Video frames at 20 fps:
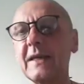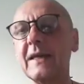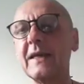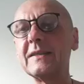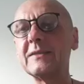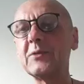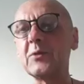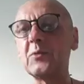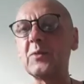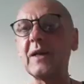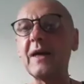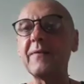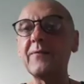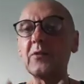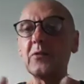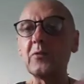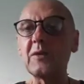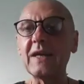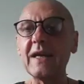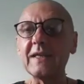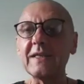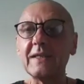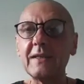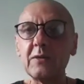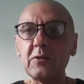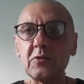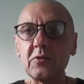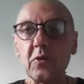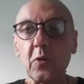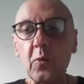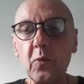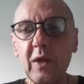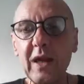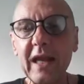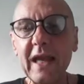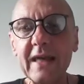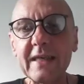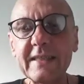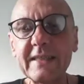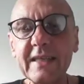and so we have to get into the
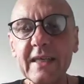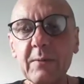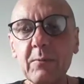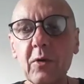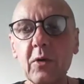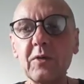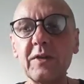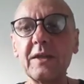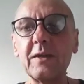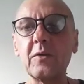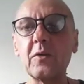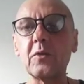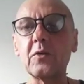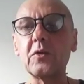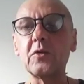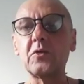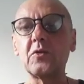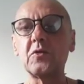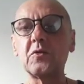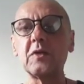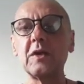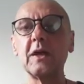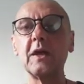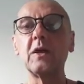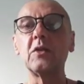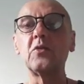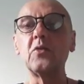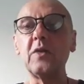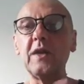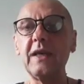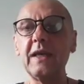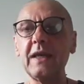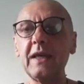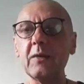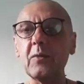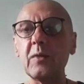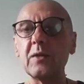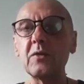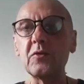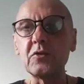relaxing mode in order to hear
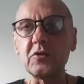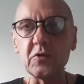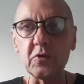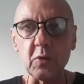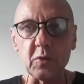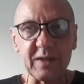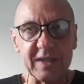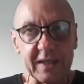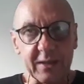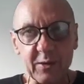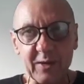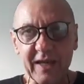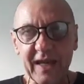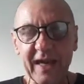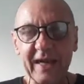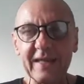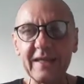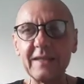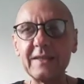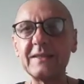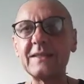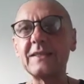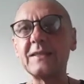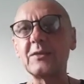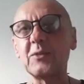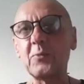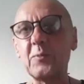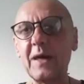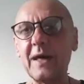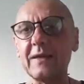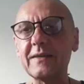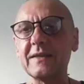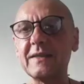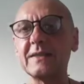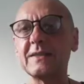what the source and the guidance is about.